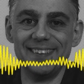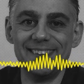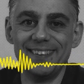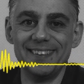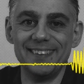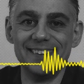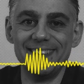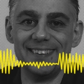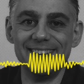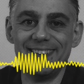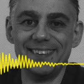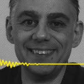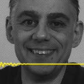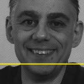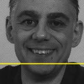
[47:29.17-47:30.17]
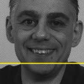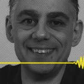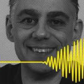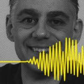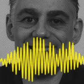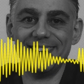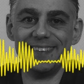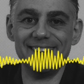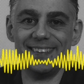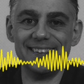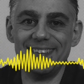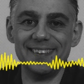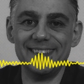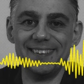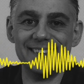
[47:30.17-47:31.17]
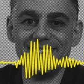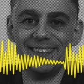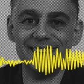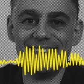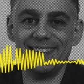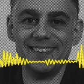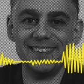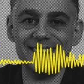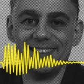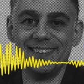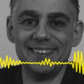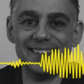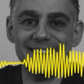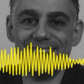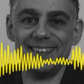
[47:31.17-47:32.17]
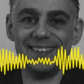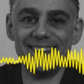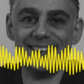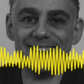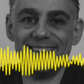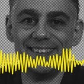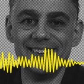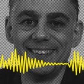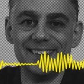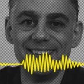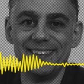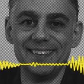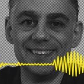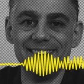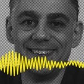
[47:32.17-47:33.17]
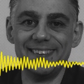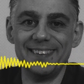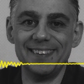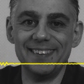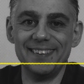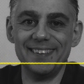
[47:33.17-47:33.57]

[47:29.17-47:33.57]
I'd put in all of that effort. I'd then create my own FAQ.